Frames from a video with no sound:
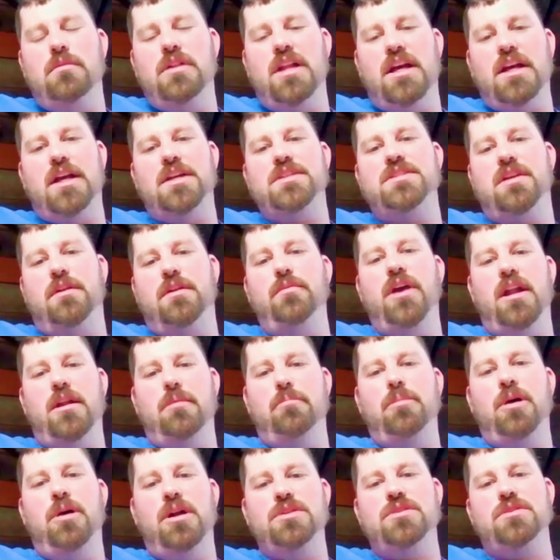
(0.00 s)
like I said, we had a
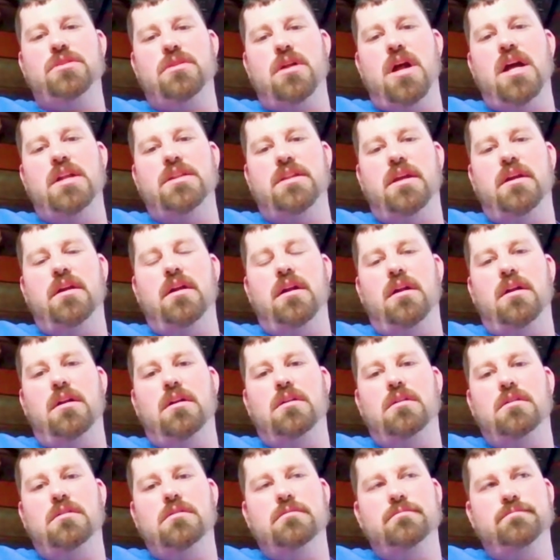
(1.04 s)
bunch right there
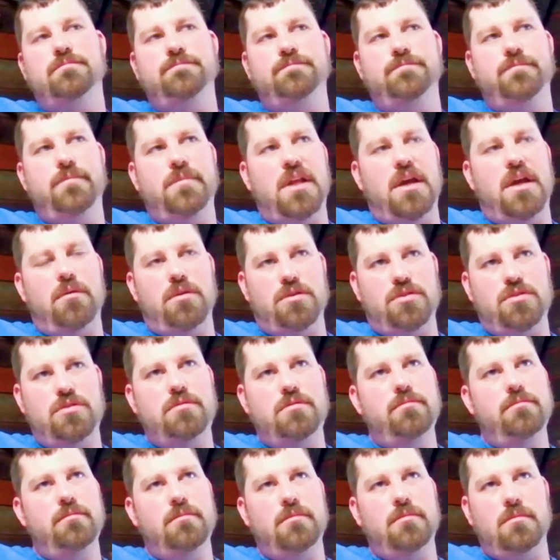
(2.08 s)
that were
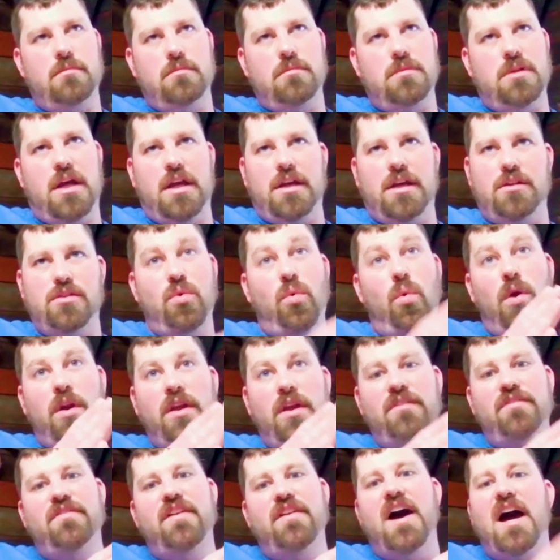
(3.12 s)
like
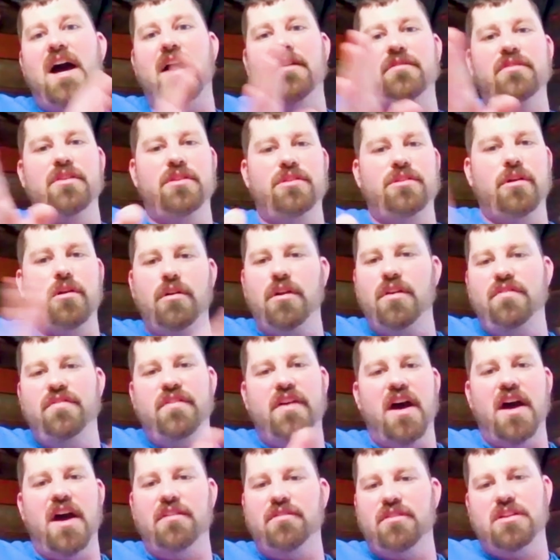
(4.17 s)
25 to
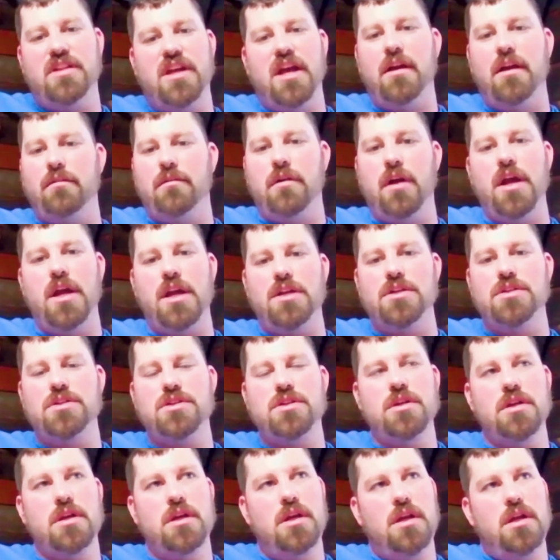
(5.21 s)
35 in that
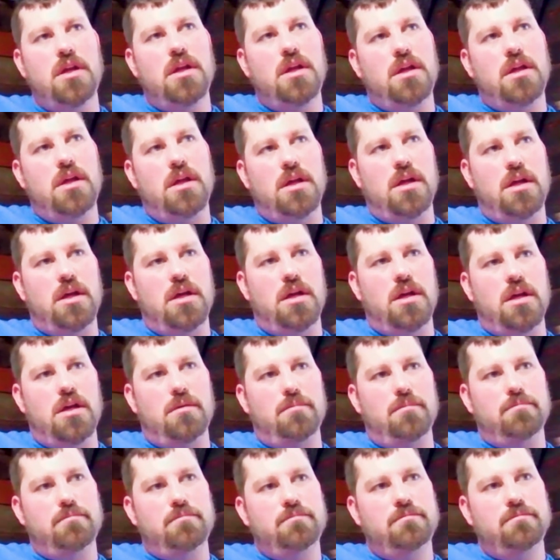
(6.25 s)
range.
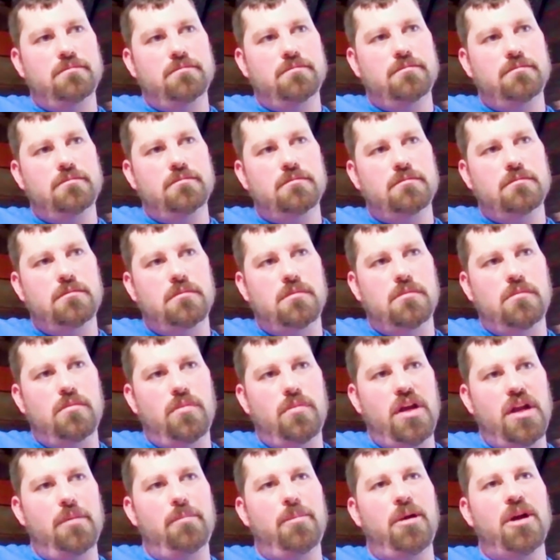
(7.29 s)
Um,
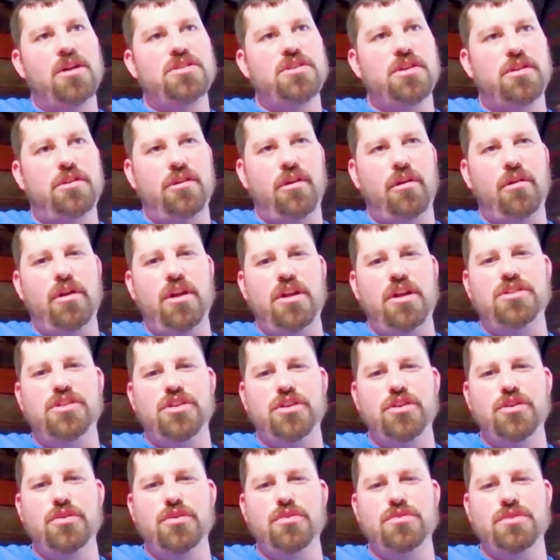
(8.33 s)
we had a bunch of
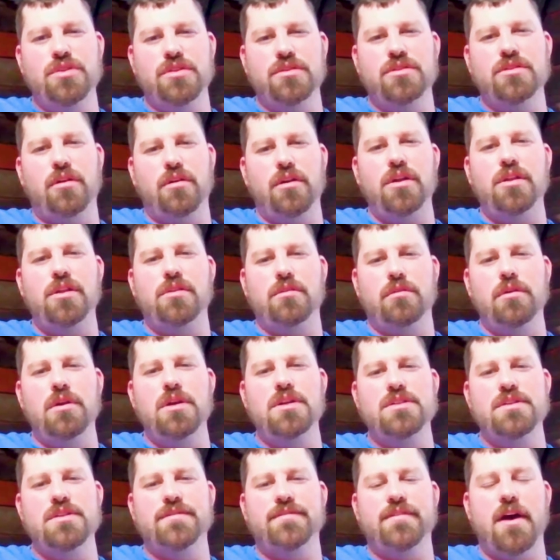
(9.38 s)
32s and
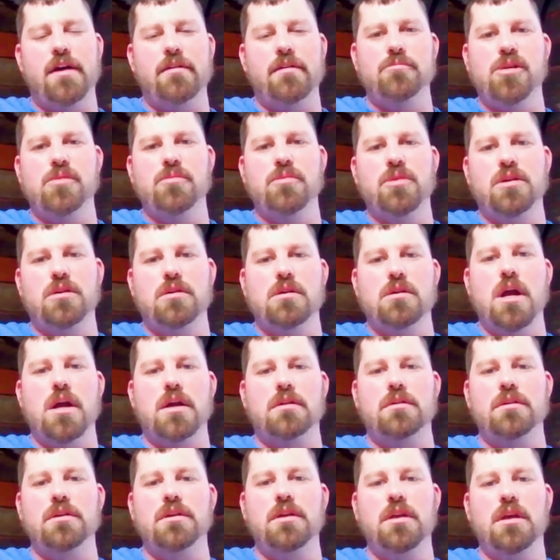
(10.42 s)
33s, if I remember
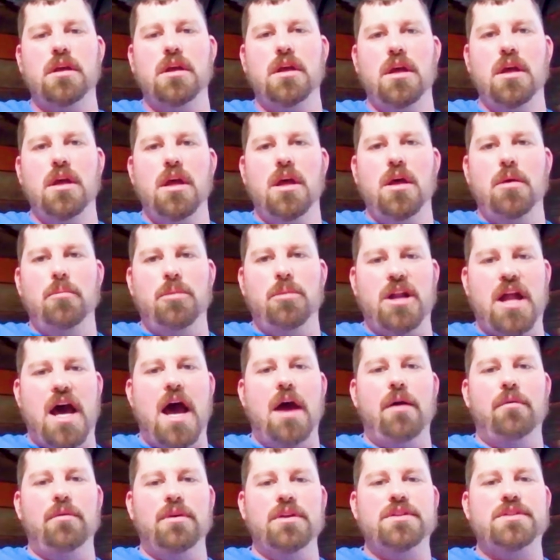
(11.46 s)
correctly. But
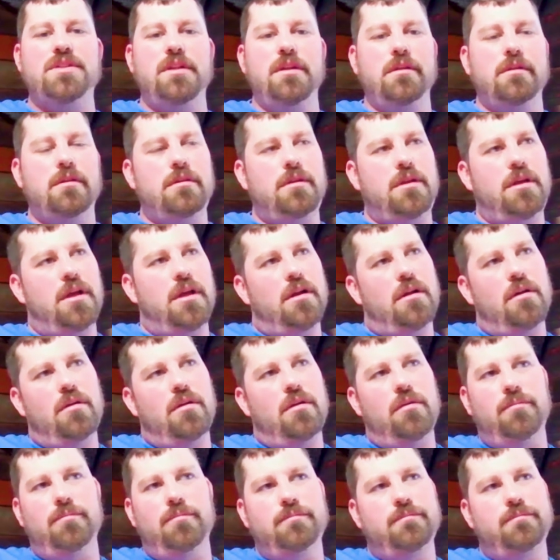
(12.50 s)
I would, you know,